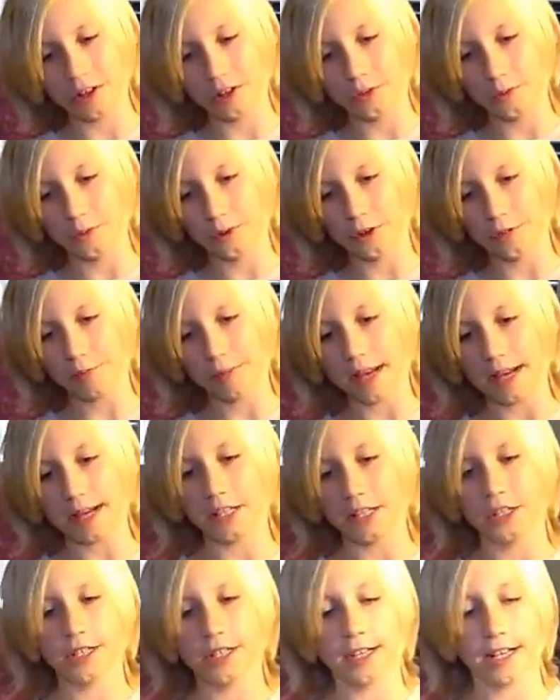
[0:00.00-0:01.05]
the worst
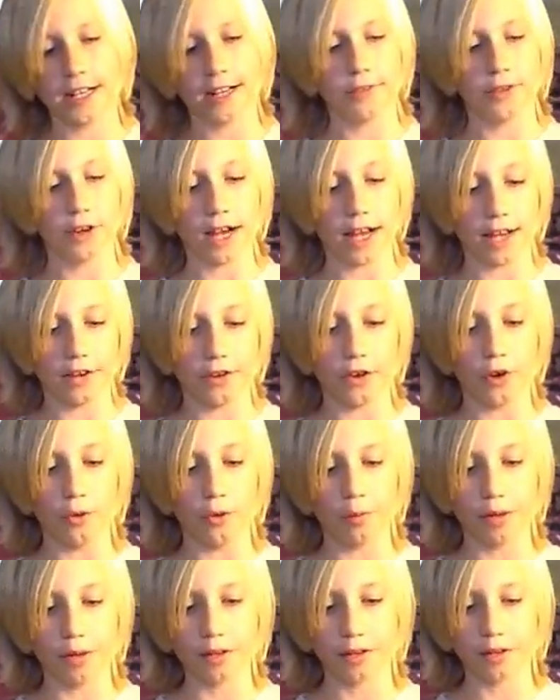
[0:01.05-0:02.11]
packaging I ever had to
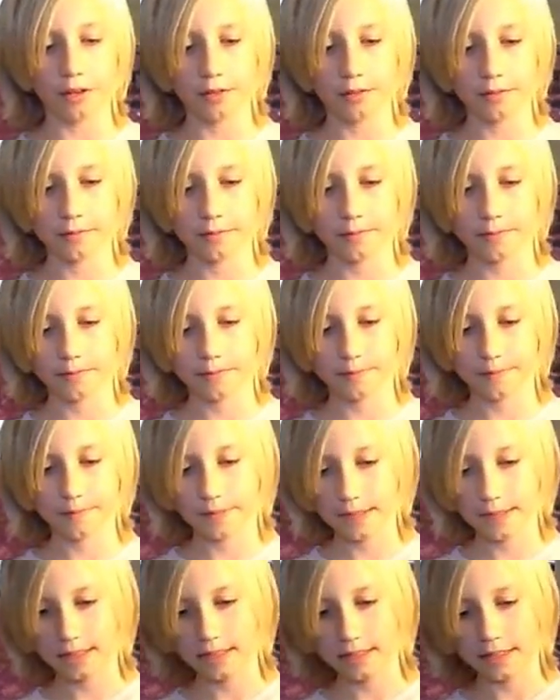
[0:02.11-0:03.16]
open.
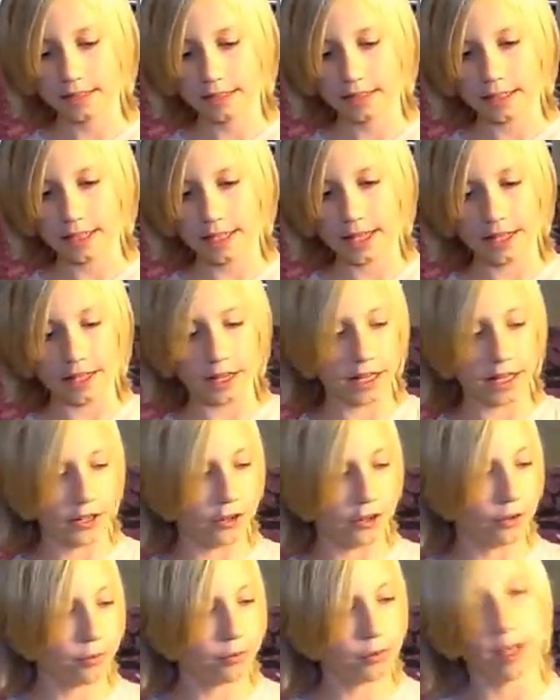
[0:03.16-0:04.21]
And I
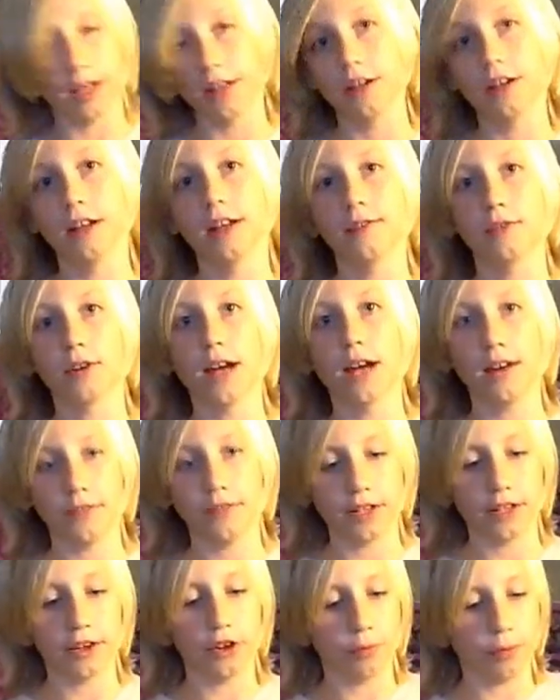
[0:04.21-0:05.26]
don't plan on ever having
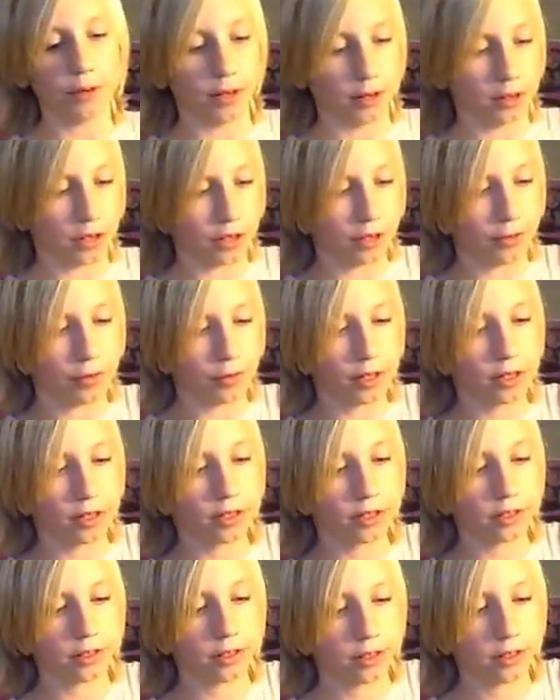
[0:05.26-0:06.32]
to open another one.
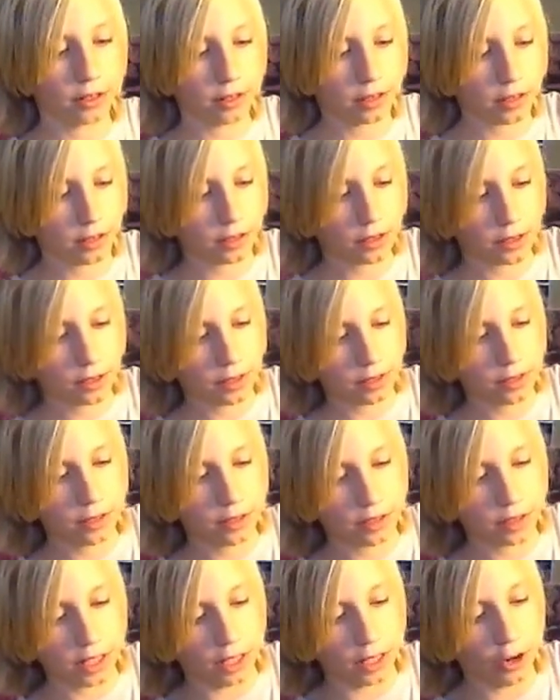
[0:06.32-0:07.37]

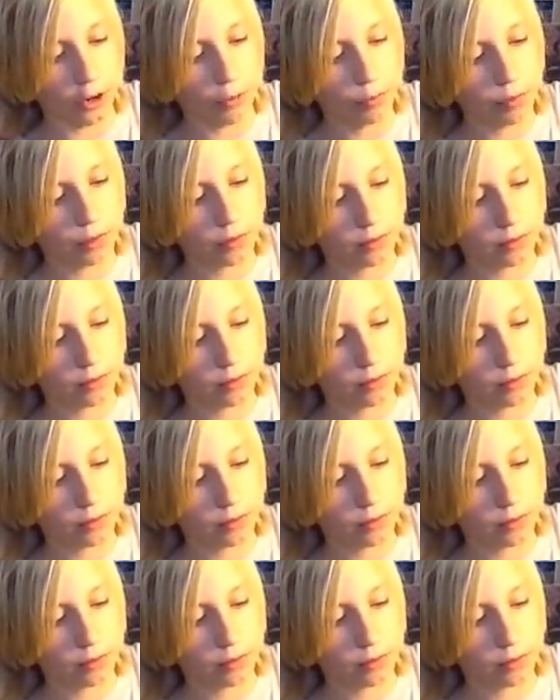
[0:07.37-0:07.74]
I hope.